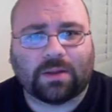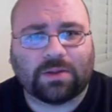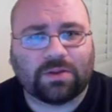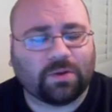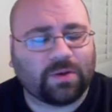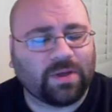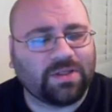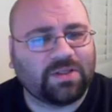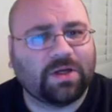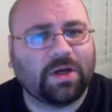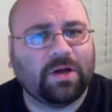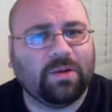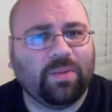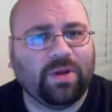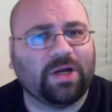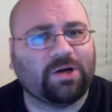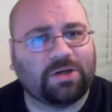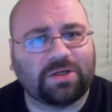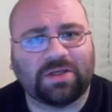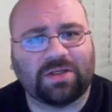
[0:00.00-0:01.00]
so it's going to
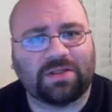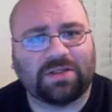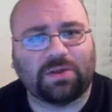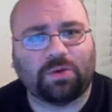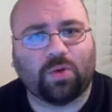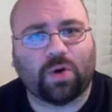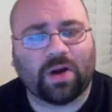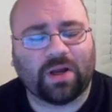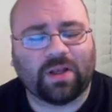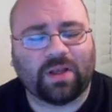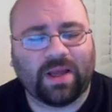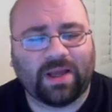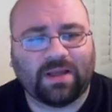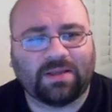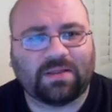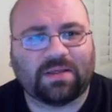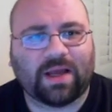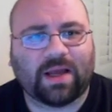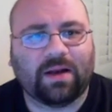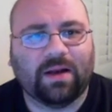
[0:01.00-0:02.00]
be interesting to see where he
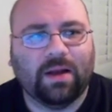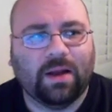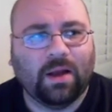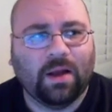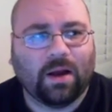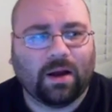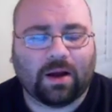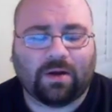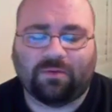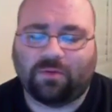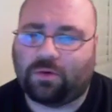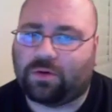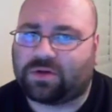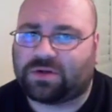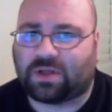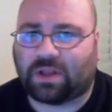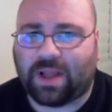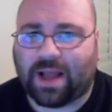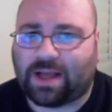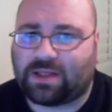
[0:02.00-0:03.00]
takes that. Of
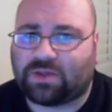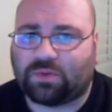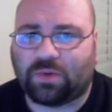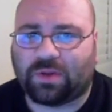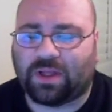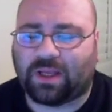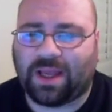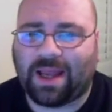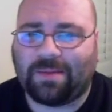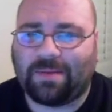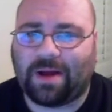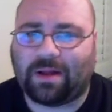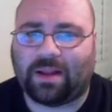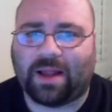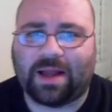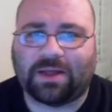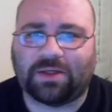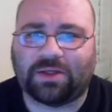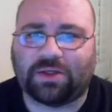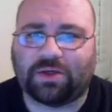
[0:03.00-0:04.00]
course, the last one that came out
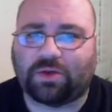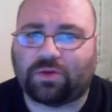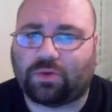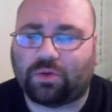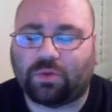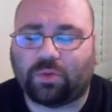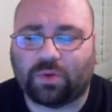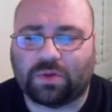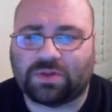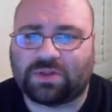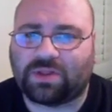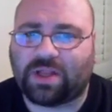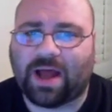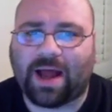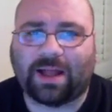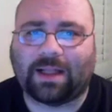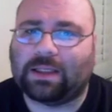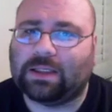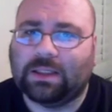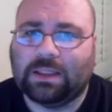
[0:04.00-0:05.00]
last year was
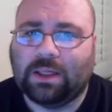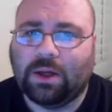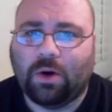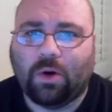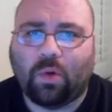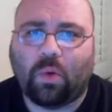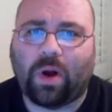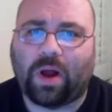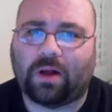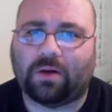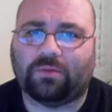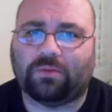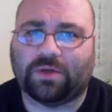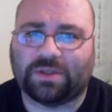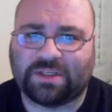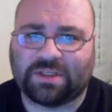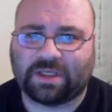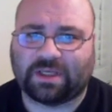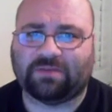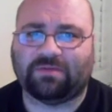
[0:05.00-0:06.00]
not well
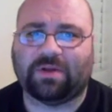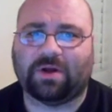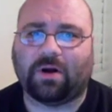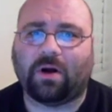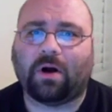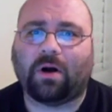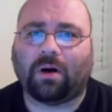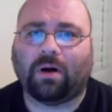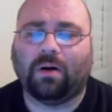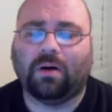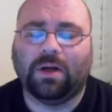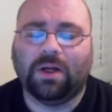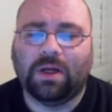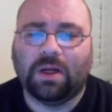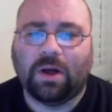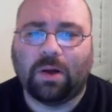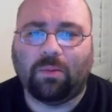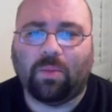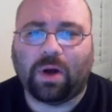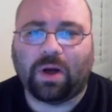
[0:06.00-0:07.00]
received at all,
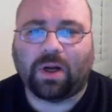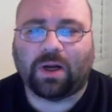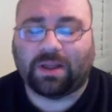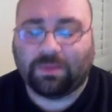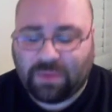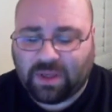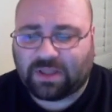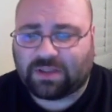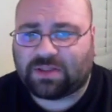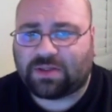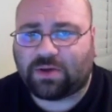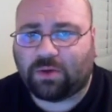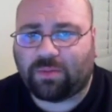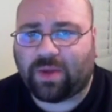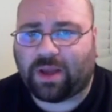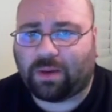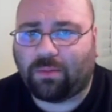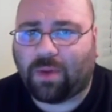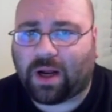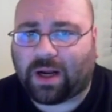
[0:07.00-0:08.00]
but I mean, still
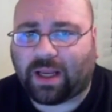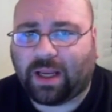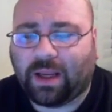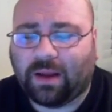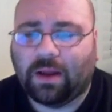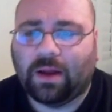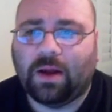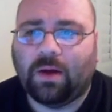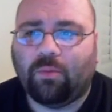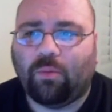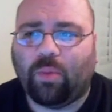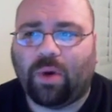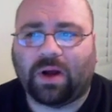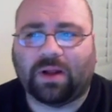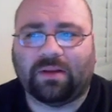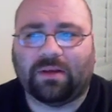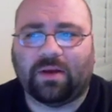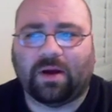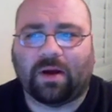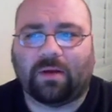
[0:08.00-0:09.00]
made money.
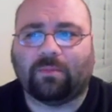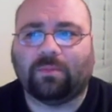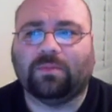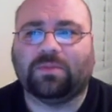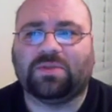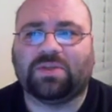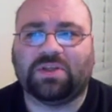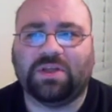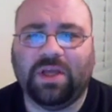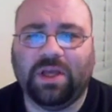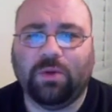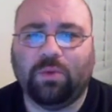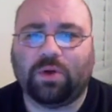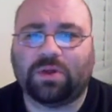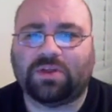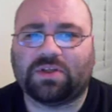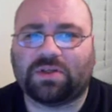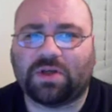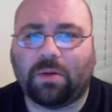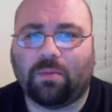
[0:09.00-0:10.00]
But seeing
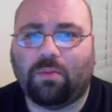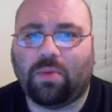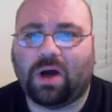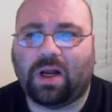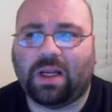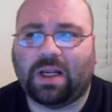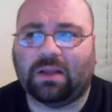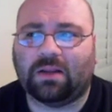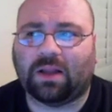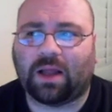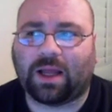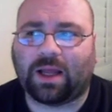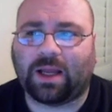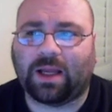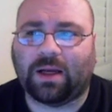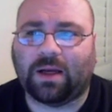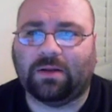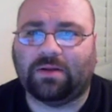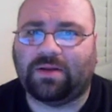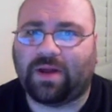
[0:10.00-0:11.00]
what somebody
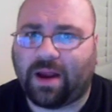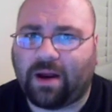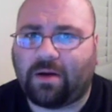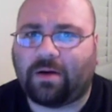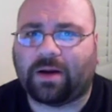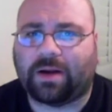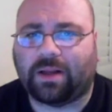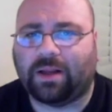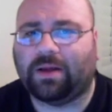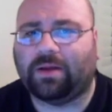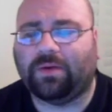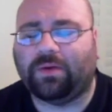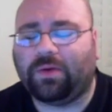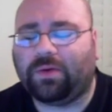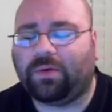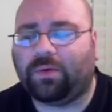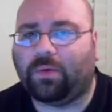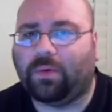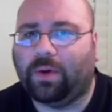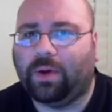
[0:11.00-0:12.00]
like Darren can
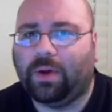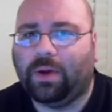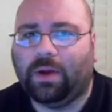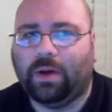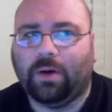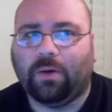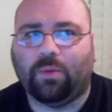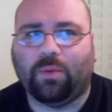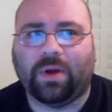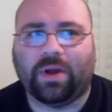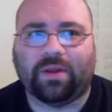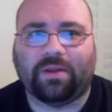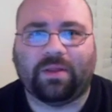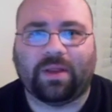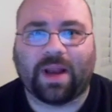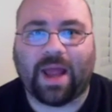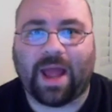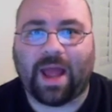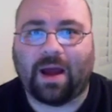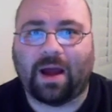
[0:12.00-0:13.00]
do with
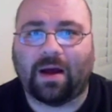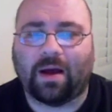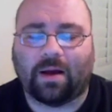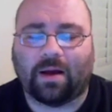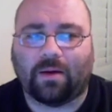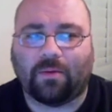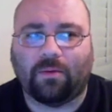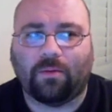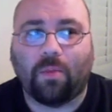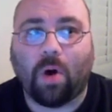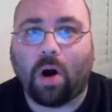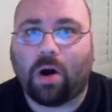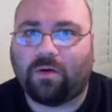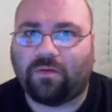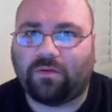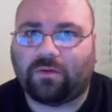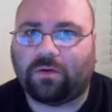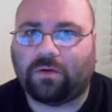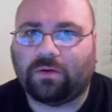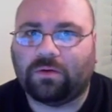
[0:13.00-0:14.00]
a
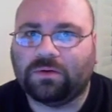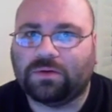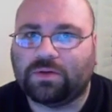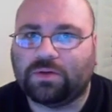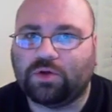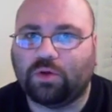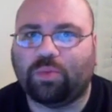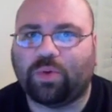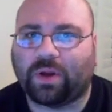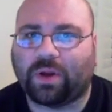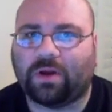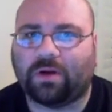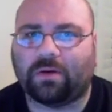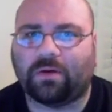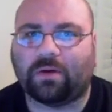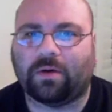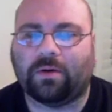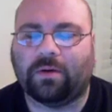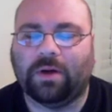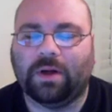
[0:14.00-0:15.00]
Marvel
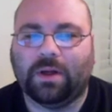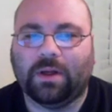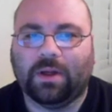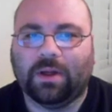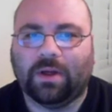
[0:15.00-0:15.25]
superhero